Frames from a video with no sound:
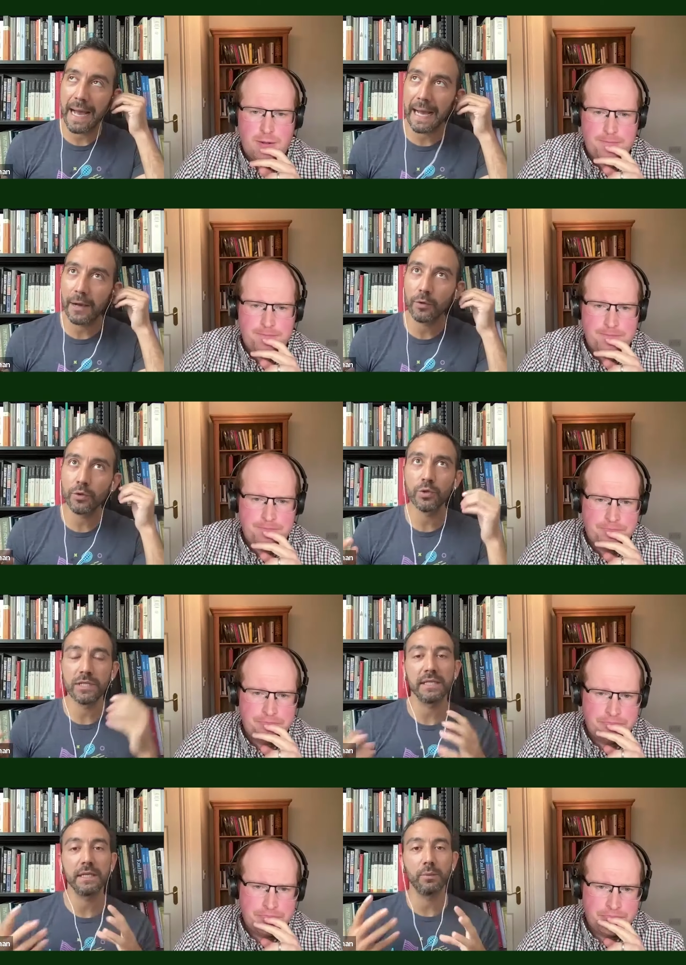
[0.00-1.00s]
Speaker 1: yeah. how to
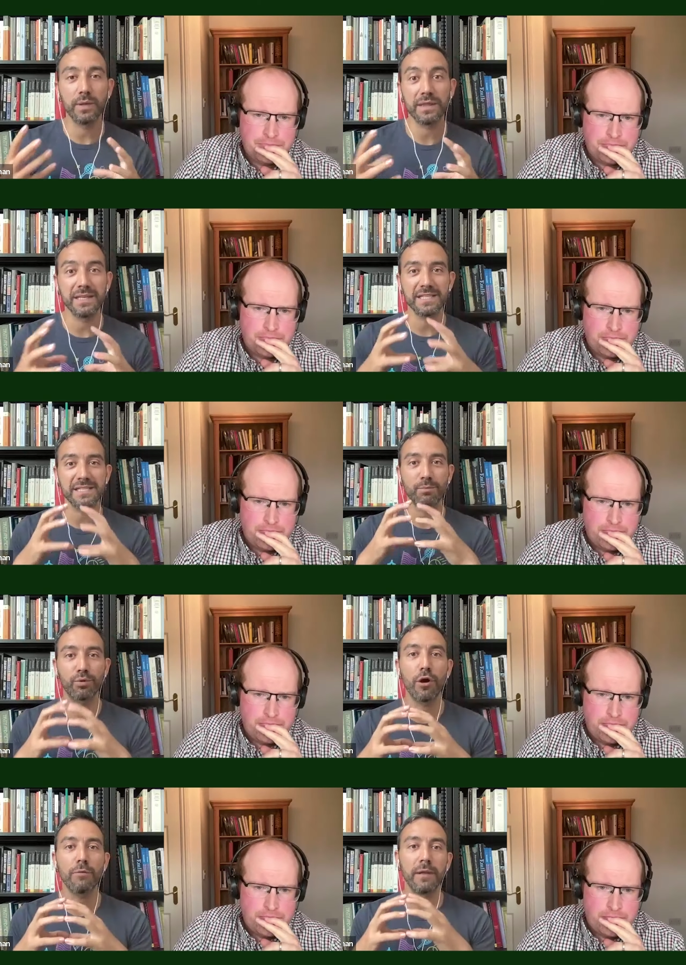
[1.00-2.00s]
deal with this
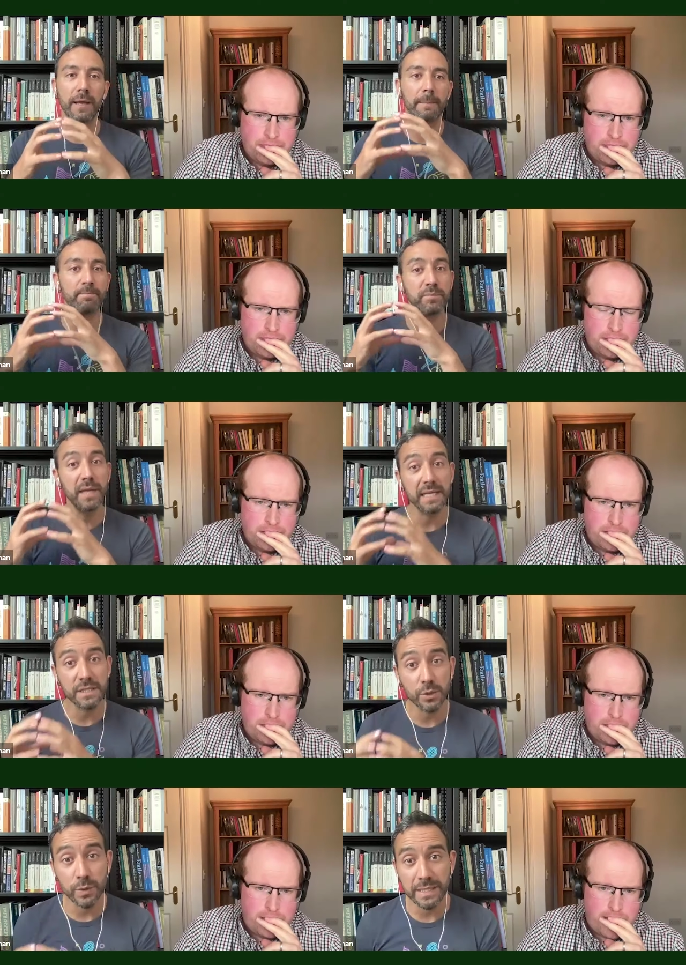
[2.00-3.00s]
problem that
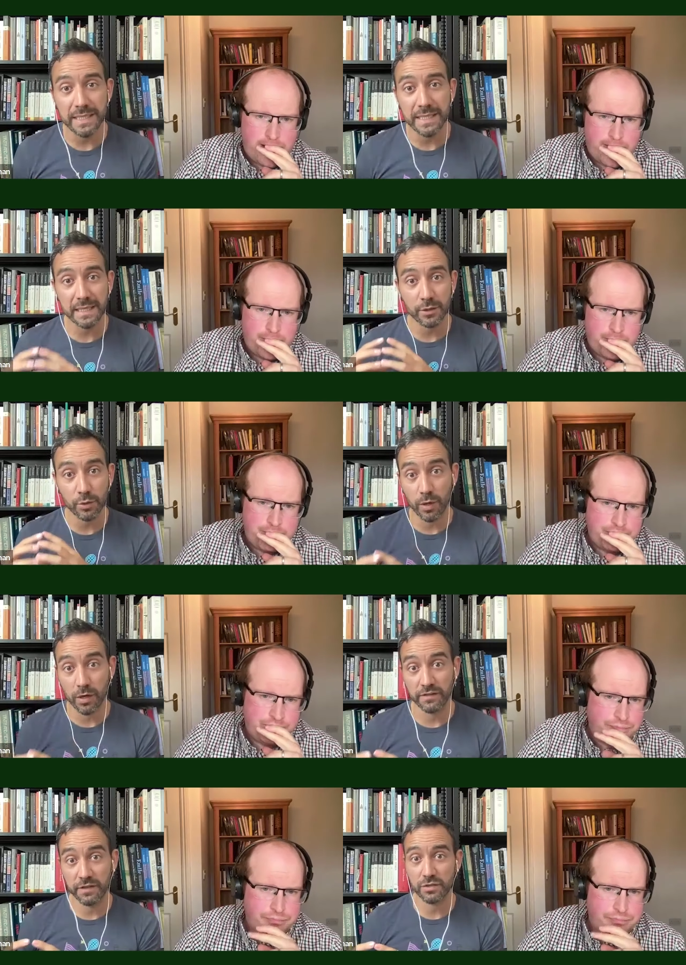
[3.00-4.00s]
is unique yeah. to
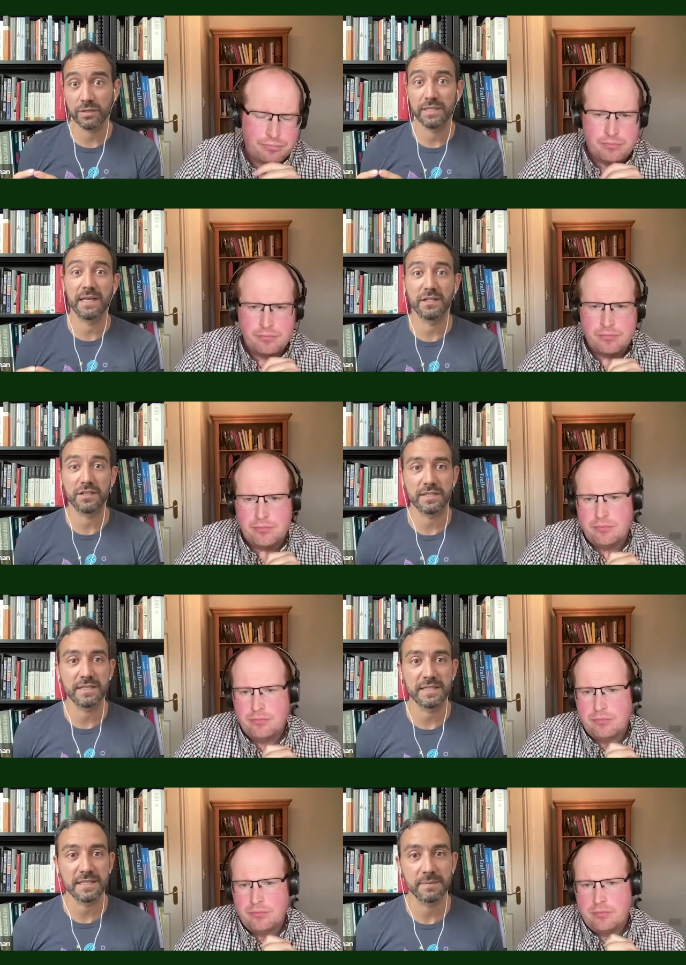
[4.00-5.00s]
artificial
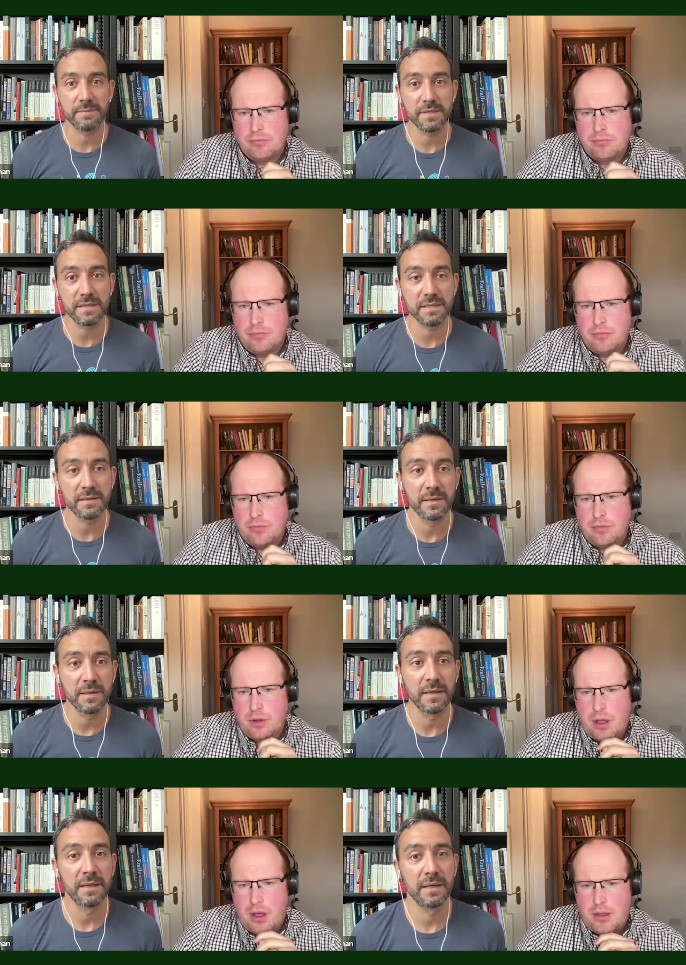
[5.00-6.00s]
intelligence systems?
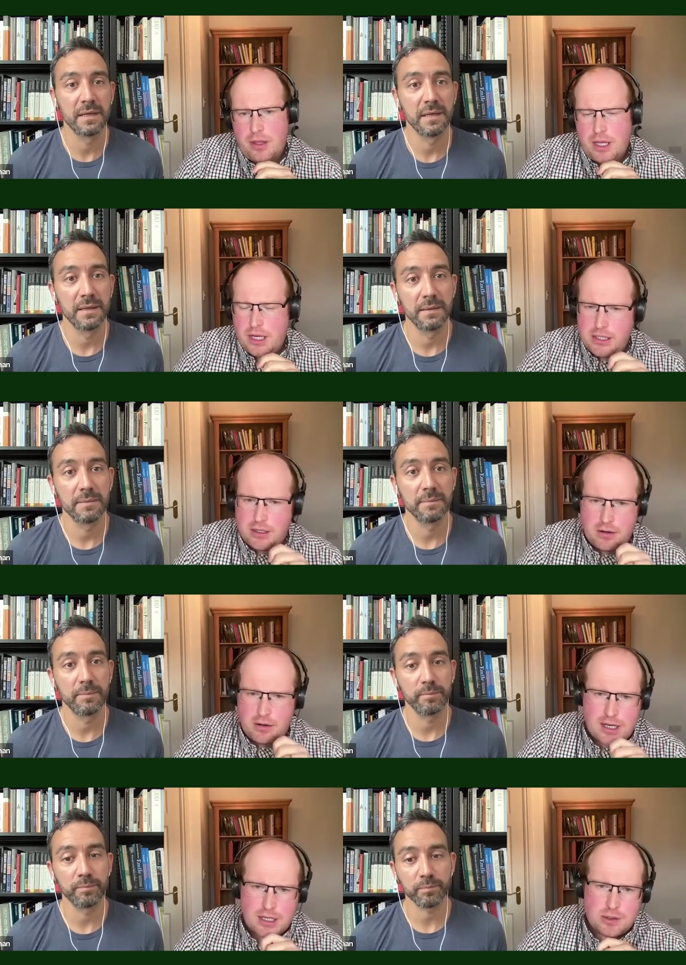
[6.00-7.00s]
Speaker 2: I think it is a
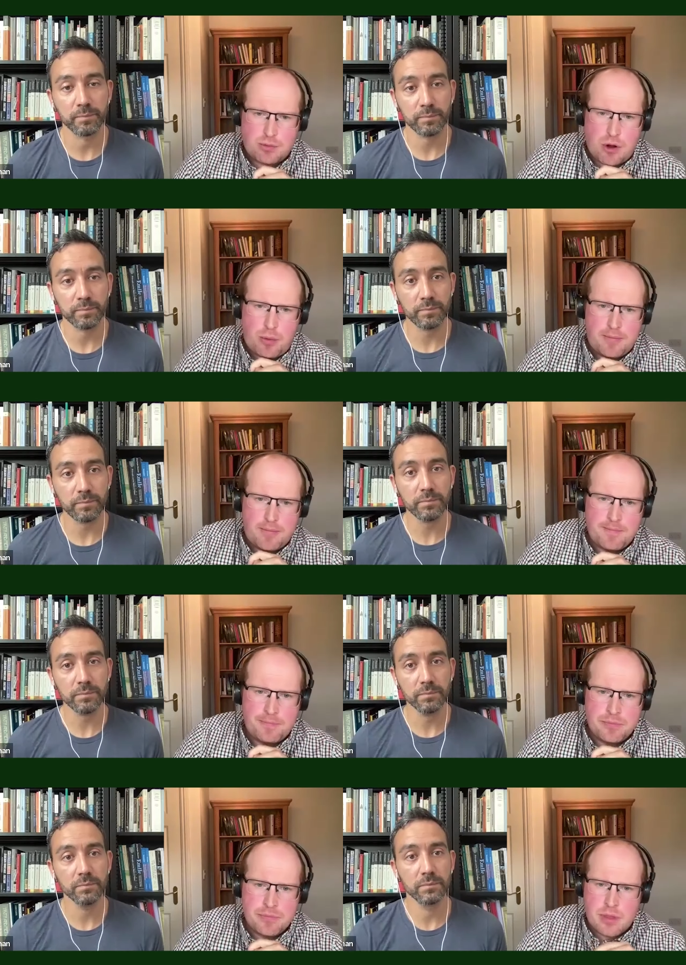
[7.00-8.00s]
horrendous problem.
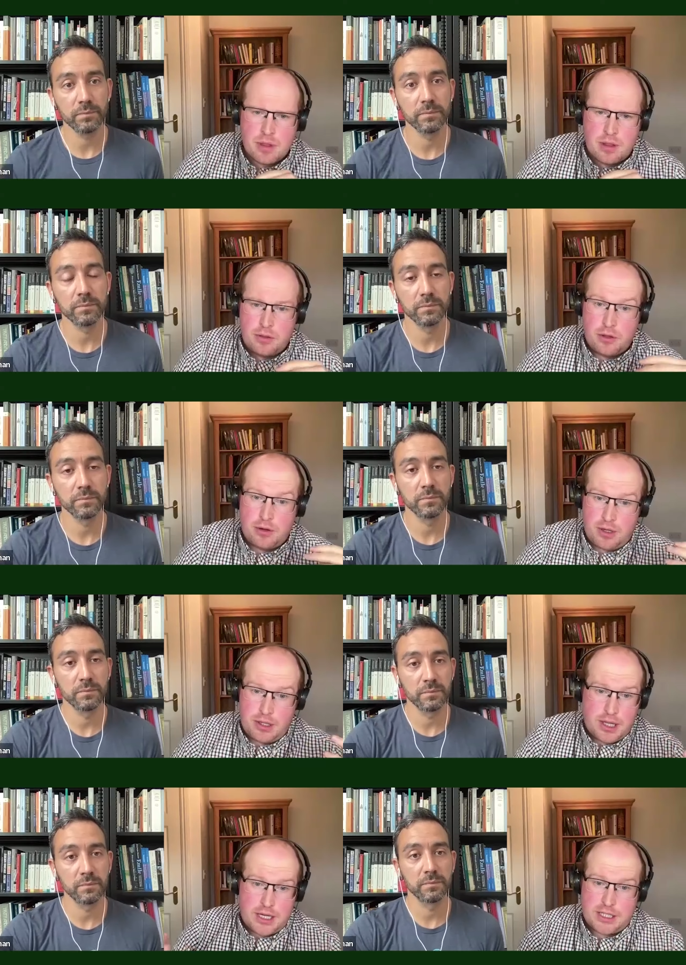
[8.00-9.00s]
But in
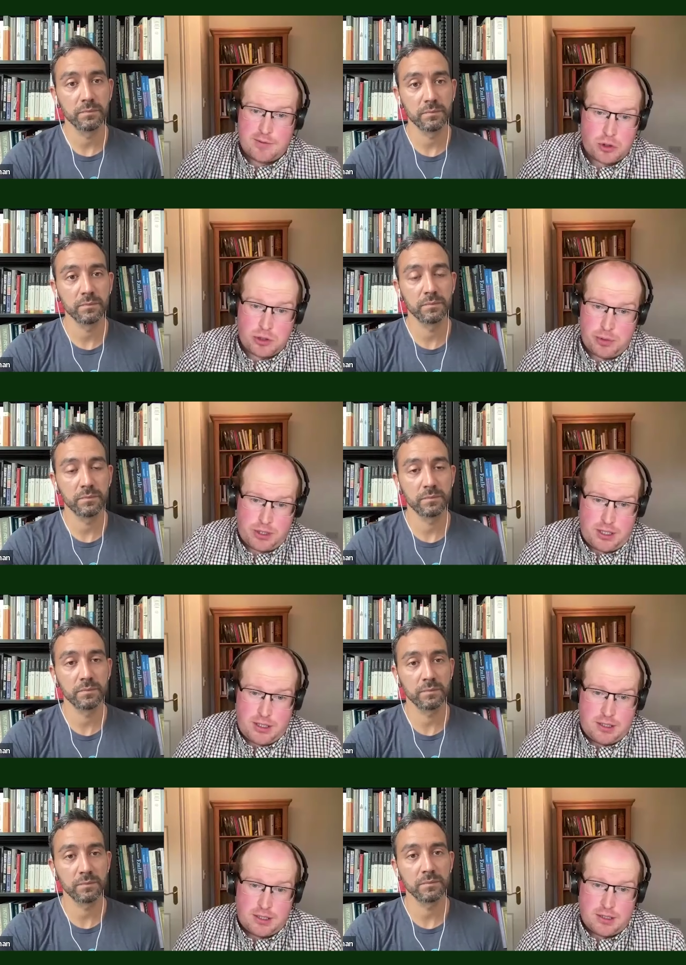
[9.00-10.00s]
the case of
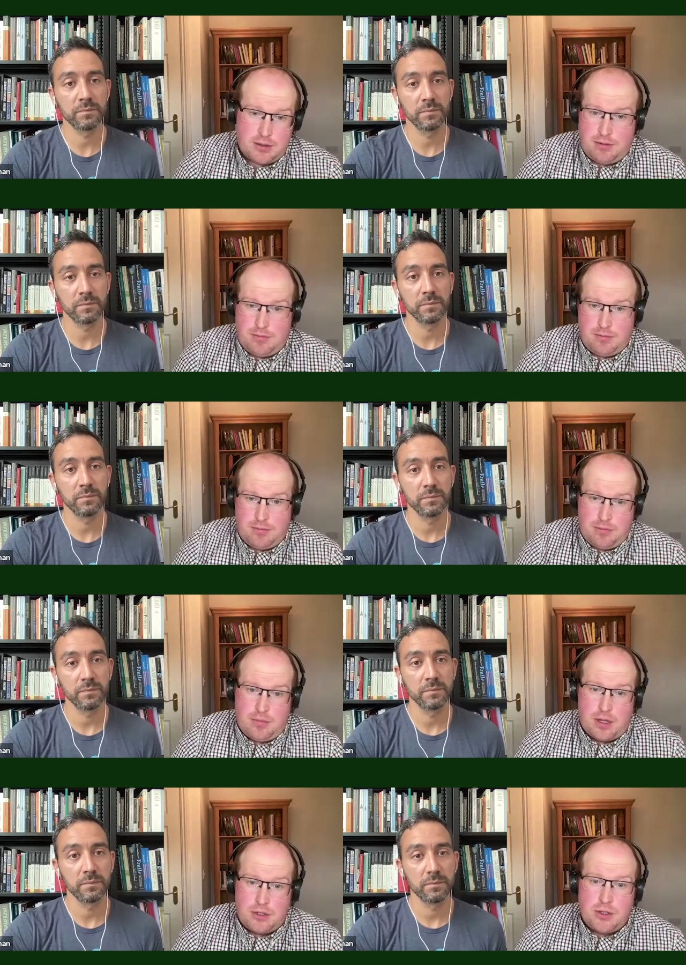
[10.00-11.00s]
octopuses,
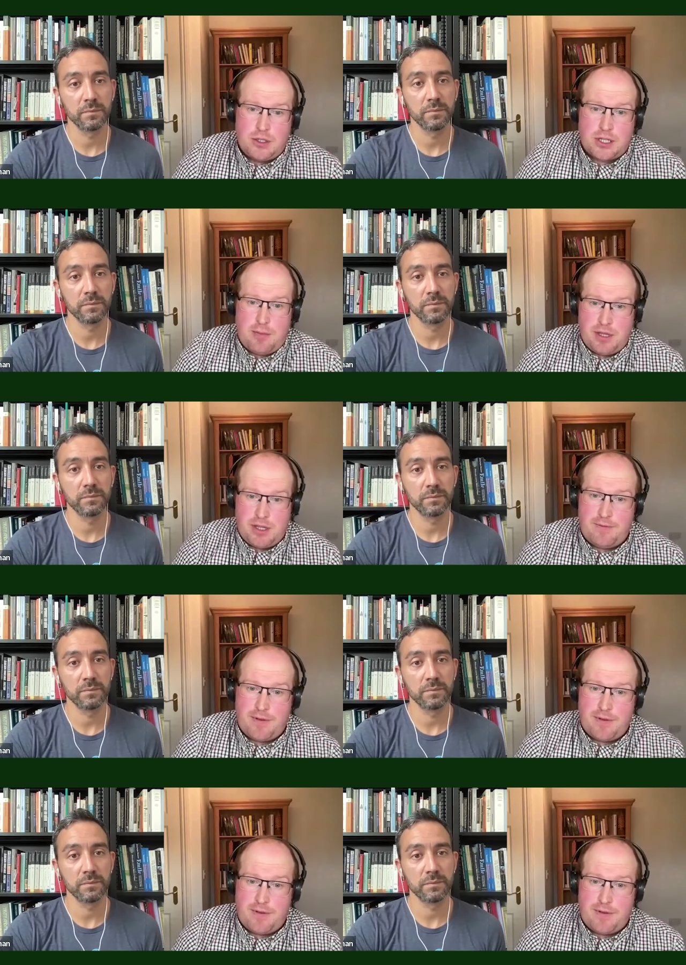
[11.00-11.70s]
as you say, they're